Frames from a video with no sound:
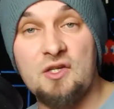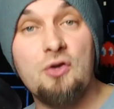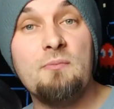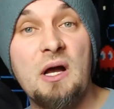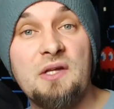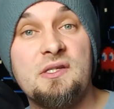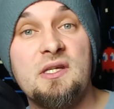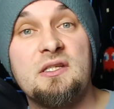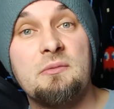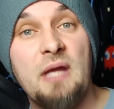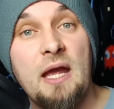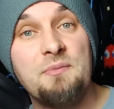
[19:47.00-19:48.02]
two Master
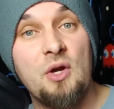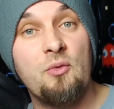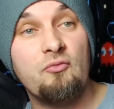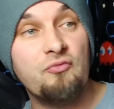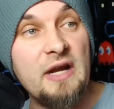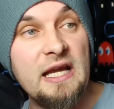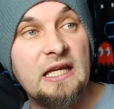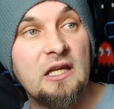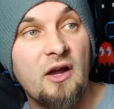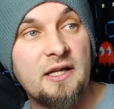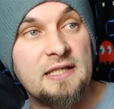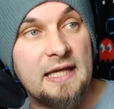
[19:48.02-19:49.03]
System games I would really
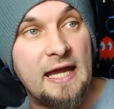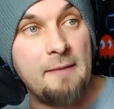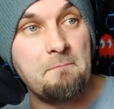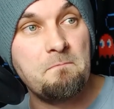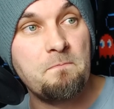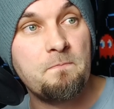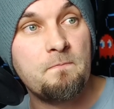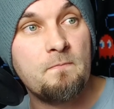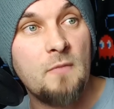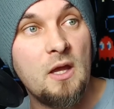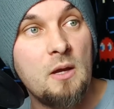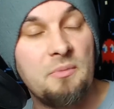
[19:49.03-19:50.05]
like to get,
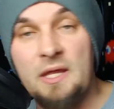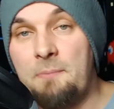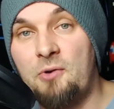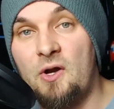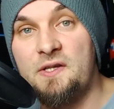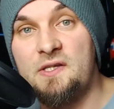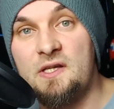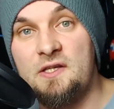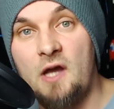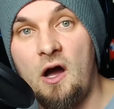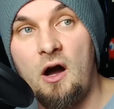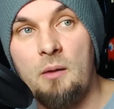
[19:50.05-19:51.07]
but their
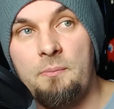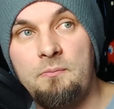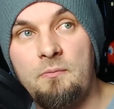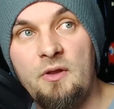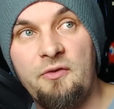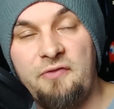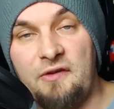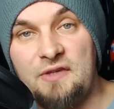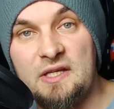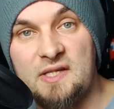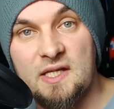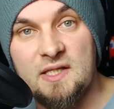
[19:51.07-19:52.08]
prices are
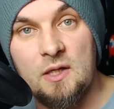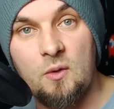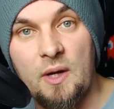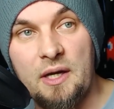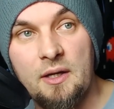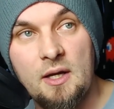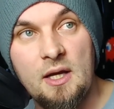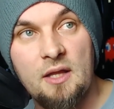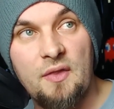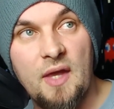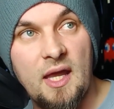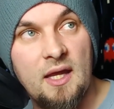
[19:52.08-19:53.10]
50, 60 quid.
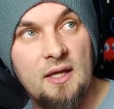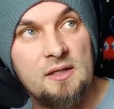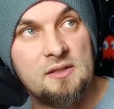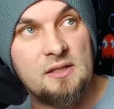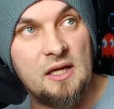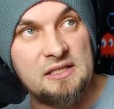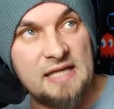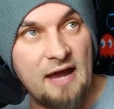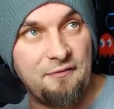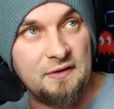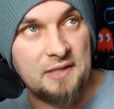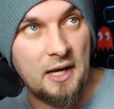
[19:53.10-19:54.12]
There's a
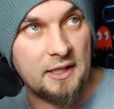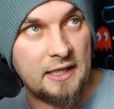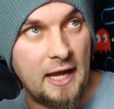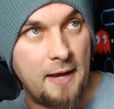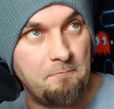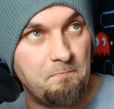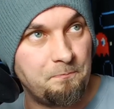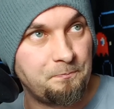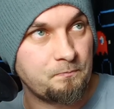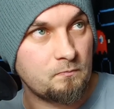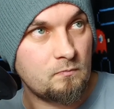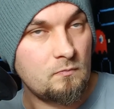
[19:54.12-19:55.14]
Daffy Duck game
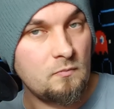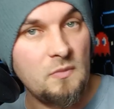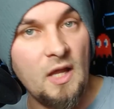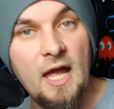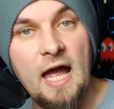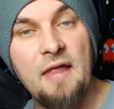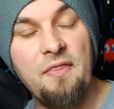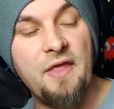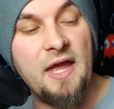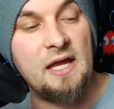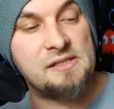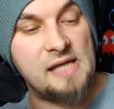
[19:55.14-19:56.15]
and
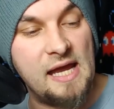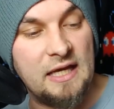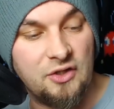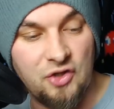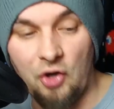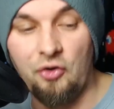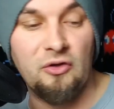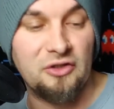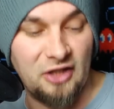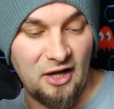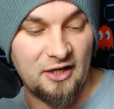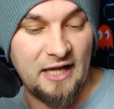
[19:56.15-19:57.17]
there's a
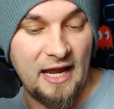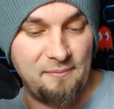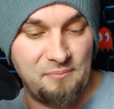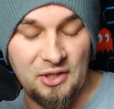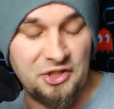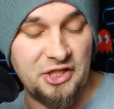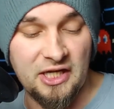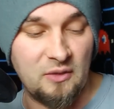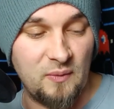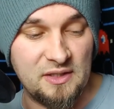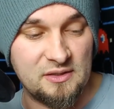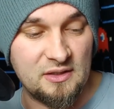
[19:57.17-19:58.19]
Donald Duck game. By sheer
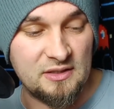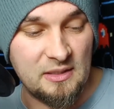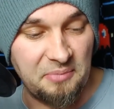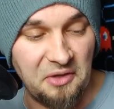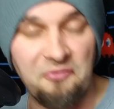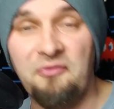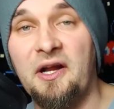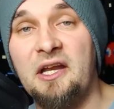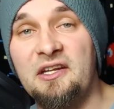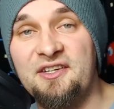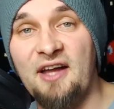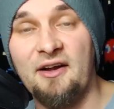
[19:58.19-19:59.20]
coincidence, they're both
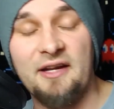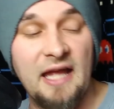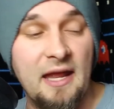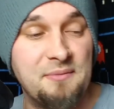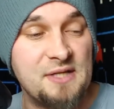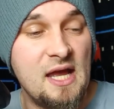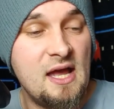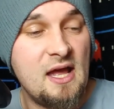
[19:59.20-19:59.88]
fucking duck games.